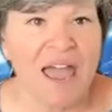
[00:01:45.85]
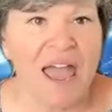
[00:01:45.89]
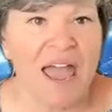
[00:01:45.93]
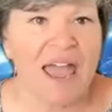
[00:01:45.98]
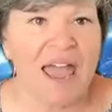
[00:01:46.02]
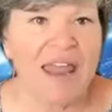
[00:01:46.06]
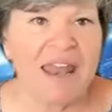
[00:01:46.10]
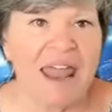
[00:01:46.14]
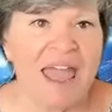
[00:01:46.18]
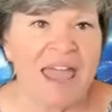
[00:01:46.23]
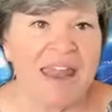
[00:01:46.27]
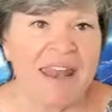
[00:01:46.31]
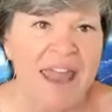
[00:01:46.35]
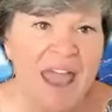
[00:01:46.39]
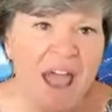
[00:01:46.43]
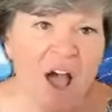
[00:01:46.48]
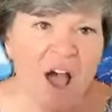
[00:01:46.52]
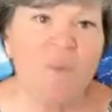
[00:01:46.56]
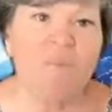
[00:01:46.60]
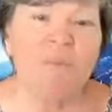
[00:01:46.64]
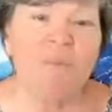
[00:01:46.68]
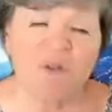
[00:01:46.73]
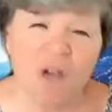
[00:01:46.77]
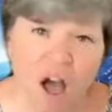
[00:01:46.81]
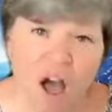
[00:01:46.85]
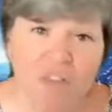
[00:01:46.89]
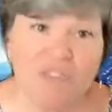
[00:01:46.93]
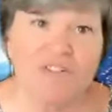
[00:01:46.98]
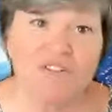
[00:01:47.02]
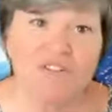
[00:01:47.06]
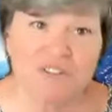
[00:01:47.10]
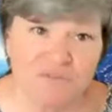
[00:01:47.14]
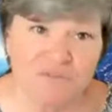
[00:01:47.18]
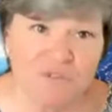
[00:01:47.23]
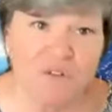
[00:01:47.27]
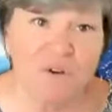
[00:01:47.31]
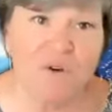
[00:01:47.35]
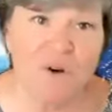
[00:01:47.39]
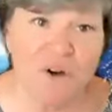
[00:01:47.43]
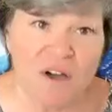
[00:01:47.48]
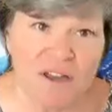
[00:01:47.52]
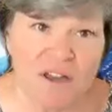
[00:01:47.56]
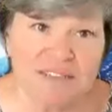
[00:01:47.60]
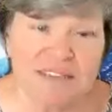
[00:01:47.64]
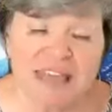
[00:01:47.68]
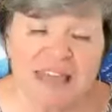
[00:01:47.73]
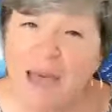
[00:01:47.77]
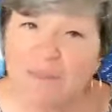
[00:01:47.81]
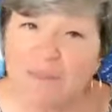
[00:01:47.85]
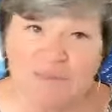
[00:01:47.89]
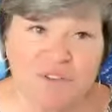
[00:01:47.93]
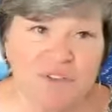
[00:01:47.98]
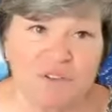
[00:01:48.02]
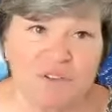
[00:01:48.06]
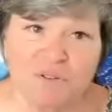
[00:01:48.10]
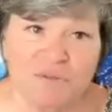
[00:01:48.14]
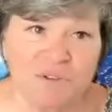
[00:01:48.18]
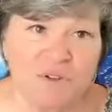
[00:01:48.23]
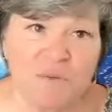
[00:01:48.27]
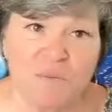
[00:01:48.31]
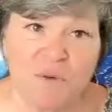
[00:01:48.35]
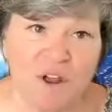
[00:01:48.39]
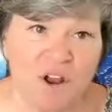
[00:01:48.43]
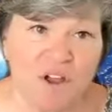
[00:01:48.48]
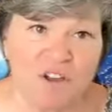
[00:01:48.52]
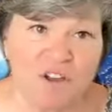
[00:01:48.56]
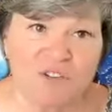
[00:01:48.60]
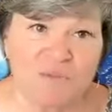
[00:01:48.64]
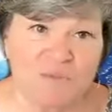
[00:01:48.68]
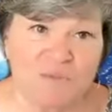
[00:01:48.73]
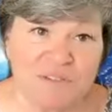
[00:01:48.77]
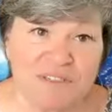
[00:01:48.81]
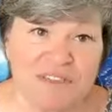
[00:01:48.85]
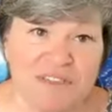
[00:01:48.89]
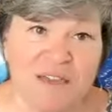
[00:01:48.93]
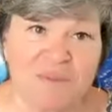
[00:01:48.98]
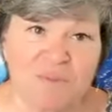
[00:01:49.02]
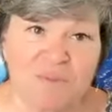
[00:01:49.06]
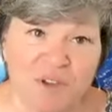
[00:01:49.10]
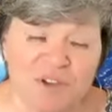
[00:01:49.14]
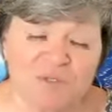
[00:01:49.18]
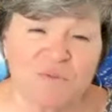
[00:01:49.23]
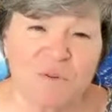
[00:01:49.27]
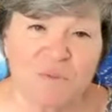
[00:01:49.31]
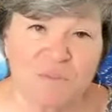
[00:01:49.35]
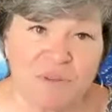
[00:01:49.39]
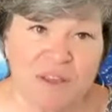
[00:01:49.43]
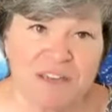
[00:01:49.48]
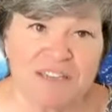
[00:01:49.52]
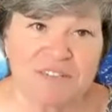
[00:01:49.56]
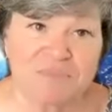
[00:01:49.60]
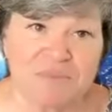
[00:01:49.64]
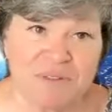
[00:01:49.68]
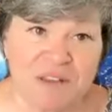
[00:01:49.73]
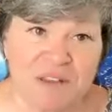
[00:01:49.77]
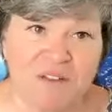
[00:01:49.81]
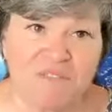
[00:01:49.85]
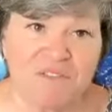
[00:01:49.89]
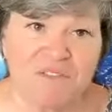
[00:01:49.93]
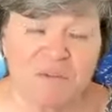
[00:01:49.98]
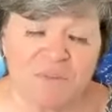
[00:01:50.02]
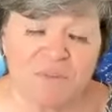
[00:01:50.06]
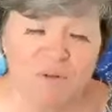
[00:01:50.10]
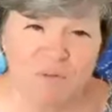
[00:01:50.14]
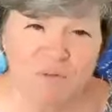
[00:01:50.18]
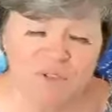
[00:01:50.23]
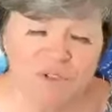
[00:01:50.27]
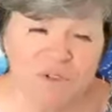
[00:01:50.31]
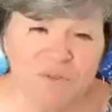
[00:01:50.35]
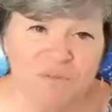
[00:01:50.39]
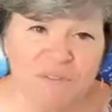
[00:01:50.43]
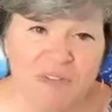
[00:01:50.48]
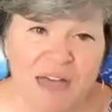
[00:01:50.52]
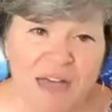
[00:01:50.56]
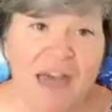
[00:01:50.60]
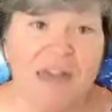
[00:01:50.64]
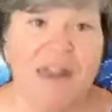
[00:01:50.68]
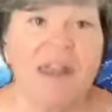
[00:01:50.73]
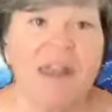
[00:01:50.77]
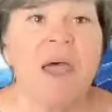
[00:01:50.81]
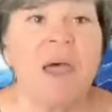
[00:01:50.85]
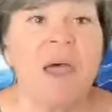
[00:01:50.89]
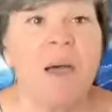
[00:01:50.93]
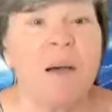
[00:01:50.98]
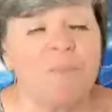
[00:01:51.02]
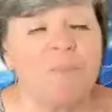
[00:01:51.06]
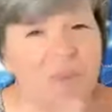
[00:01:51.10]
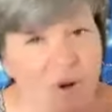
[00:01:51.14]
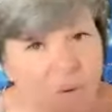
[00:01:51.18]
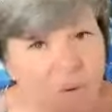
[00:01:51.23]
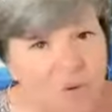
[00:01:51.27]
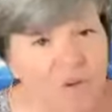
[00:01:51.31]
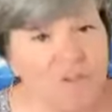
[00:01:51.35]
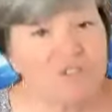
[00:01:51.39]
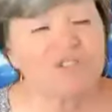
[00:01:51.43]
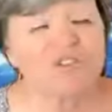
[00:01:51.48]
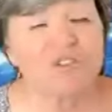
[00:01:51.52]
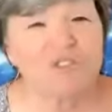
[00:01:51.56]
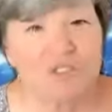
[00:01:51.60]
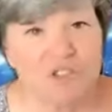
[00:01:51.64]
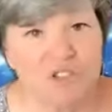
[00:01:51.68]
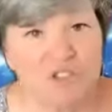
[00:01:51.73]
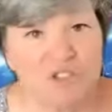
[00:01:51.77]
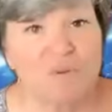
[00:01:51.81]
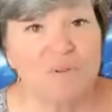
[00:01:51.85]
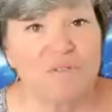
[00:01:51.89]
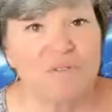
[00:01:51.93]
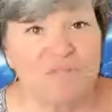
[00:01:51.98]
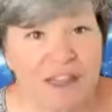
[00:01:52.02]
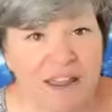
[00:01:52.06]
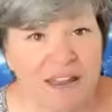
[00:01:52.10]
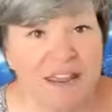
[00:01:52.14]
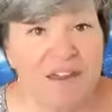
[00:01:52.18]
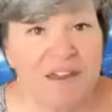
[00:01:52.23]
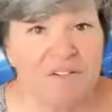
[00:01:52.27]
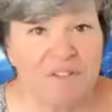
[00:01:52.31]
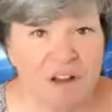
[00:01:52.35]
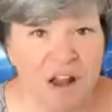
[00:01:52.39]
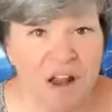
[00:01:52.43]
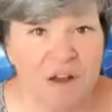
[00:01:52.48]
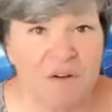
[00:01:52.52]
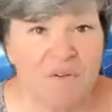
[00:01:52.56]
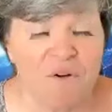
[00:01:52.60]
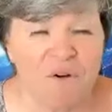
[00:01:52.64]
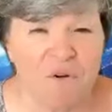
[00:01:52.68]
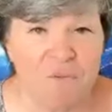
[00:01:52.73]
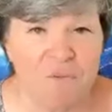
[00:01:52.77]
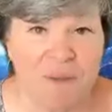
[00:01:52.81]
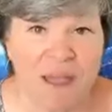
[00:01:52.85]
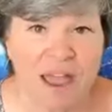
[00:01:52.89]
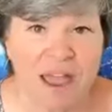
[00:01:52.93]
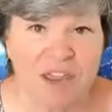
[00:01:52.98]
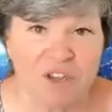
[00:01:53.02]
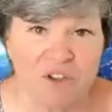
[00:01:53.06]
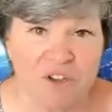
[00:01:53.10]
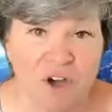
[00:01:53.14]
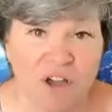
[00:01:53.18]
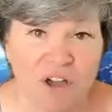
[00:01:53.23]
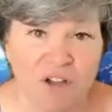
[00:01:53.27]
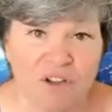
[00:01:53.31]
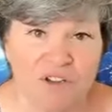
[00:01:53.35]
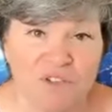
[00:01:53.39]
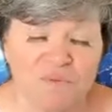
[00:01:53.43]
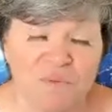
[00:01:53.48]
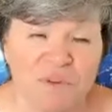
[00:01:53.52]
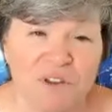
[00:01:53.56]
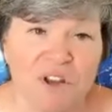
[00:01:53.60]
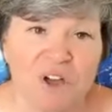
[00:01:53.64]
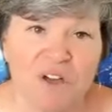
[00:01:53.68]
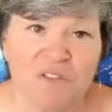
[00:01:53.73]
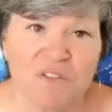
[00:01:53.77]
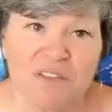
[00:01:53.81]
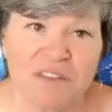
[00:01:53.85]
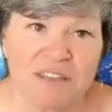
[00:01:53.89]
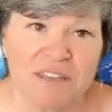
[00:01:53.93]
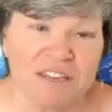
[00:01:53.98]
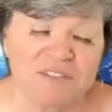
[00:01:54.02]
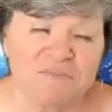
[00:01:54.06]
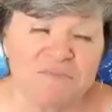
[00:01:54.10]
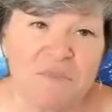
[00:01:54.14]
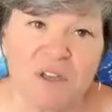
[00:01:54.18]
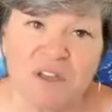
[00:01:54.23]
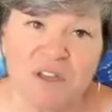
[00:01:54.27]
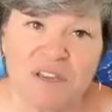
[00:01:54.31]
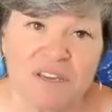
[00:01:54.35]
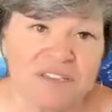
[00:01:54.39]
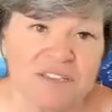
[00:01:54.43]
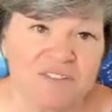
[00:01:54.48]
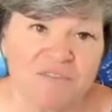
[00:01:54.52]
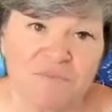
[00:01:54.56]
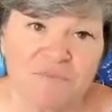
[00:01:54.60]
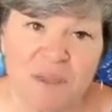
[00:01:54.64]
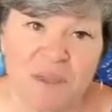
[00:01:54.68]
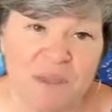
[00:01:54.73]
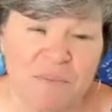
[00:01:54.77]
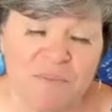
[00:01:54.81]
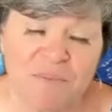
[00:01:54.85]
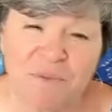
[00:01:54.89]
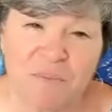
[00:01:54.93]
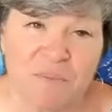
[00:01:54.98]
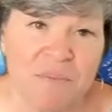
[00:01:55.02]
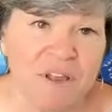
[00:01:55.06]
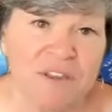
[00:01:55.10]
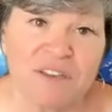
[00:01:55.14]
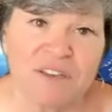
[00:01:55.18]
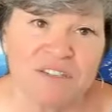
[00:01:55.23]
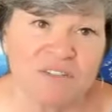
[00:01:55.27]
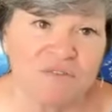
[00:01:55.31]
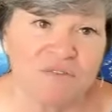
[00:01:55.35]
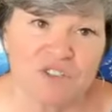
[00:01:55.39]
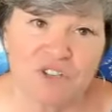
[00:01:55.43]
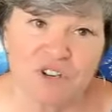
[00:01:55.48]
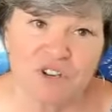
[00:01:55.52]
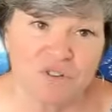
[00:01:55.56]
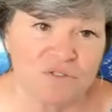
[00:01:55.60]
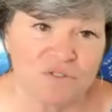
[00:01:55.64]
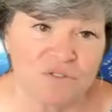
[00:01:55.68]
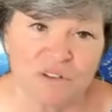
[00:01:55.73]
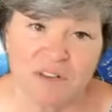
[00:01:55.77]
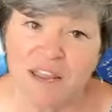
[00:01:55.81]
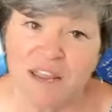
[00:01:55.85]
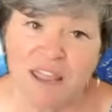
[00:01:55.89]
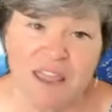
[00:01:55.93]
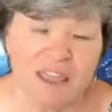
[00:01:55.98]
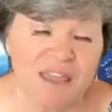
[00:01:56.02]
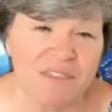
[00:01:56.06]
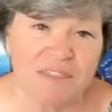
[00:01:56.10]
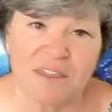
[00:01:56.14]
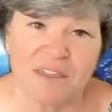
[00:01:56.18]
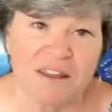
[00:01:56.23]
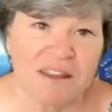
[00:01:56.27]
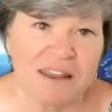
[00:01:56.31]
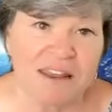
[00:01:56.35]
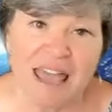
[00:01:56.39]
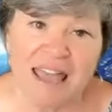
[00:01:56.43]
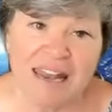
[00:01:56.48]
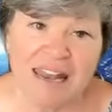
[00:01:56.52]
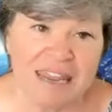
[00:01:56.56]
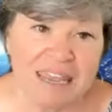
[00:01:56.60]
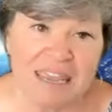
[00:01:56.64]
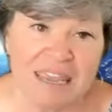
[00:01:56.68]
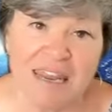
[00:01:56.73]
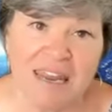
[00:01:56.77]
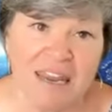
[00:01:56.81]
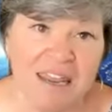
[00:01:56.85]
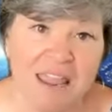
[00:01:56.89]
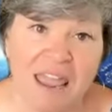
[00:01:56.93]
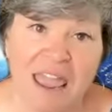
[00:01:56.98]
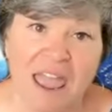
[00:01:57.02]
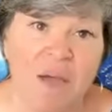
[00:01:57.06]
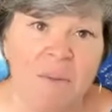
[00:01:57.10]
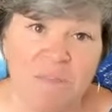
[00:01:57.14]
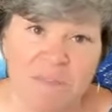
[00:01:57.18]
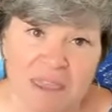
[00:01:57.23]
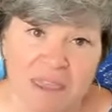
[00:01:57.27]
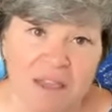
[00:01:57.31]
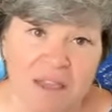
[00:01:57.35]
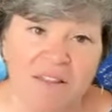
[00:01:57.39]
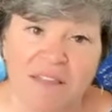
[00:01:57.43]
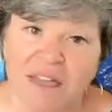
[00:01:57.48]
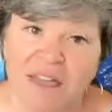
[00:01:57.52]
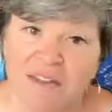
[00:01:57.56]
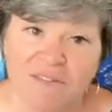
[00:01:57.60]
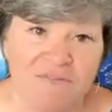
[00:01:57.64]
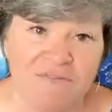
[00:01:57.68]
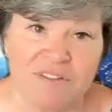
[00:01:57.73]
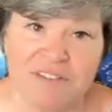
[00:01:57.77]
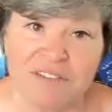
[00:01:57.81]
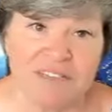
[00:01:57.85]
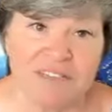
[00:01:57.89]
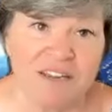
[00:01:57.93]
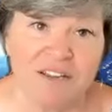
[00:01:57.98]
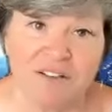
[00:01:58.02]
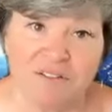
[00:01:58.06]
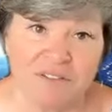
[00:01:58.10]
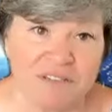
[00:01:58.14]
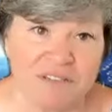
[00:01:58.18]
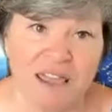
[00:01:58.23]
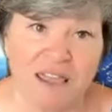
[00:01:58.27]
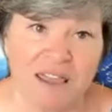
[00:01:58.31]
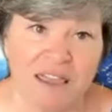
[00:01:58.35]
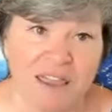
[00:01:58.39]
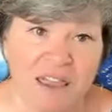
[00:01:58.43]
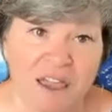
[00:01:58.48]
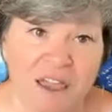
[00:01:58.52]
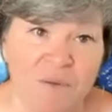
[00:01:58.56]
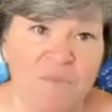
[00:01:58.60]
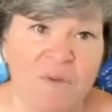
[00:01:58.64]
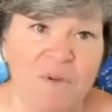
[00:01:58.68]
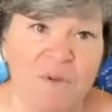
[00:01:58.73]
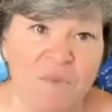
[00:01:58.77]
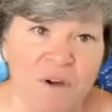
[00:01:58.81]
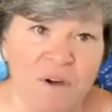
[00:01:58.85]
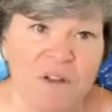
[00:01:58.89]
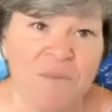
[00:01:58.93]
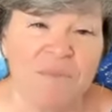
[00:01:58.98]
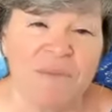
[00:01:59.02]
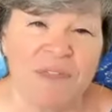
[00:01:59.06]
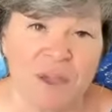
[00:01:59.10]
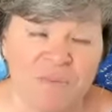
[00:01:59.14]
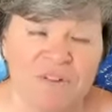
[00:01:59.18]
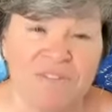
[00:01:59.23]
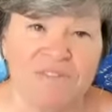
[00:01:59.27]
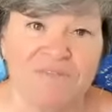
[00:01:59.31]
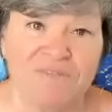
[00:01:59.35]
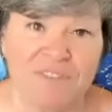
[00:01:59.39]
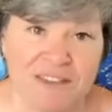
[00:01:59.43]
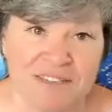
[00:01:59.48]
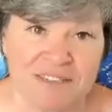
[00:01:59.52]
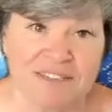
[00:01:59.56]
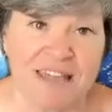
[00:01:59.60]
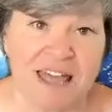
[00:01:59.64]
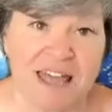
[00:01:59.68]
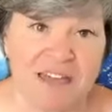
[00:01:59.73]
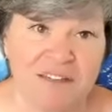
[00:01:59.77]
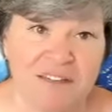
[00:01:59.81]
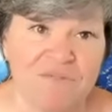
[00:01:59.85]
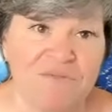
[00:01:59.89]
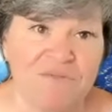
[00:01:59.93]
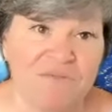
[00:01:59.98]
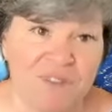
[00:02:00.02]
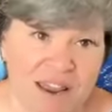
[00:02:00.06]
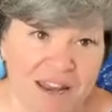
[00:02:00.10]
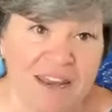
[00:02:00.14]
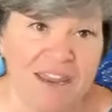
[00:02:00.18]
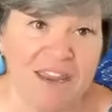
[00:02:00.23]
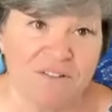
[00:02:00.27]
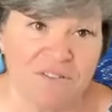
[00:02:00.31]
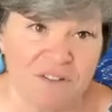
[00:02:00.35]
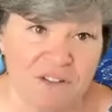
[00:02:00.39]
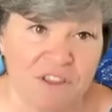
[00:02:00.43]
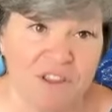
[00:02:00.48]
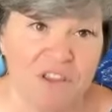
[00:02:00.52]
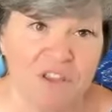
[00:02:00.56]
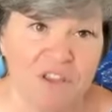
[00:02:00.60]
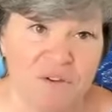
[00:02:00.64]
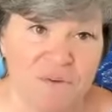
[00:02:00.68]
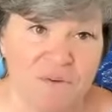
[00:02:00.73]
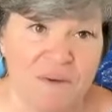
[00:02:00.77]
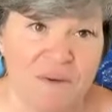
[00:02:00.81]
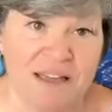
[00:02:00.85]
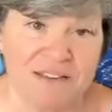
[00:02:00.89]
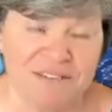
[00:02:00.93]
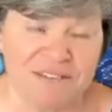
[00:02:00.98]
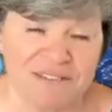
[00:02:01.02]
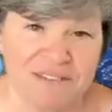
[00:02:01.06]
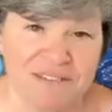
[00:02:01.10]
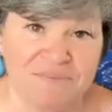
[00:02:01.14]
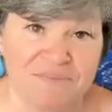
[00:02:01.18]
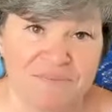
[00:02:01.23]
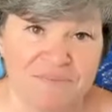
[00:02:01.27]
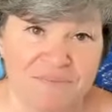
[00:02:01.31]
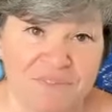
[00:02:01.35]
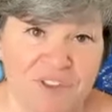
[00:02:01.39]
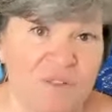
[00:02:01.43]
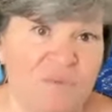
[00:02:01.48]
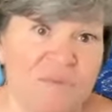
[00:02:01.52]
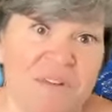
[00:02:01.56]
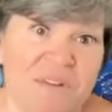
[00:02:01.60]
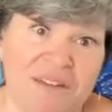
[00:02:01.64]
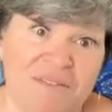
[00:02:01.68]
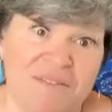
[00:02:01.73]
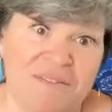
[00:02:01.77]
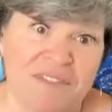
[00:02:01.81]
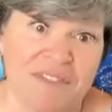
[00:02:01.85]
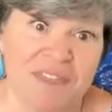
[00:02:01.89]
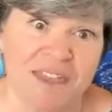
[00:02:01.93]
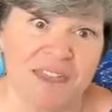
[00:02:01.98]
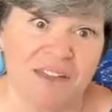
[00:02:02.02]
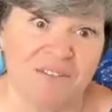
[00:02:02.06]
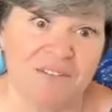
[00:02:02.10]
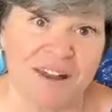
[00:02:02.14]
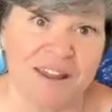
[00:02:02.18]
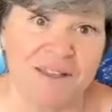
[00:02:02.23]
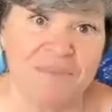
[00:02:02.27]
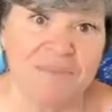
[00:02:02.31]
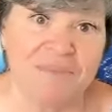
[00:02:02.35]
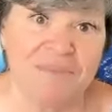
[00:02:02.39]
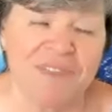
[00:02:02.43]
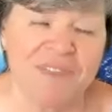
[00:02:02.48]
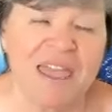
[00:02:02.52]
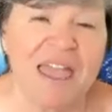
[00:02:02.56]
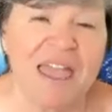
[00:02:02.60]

and and help others of course absolutely 100% because we're blessed being able to, be able to do that but also to do it right here in our own backyard because we know that there's millions of people millions of children that are not eating a meal every single day and we want to be able to fix that right here in the US you would never think right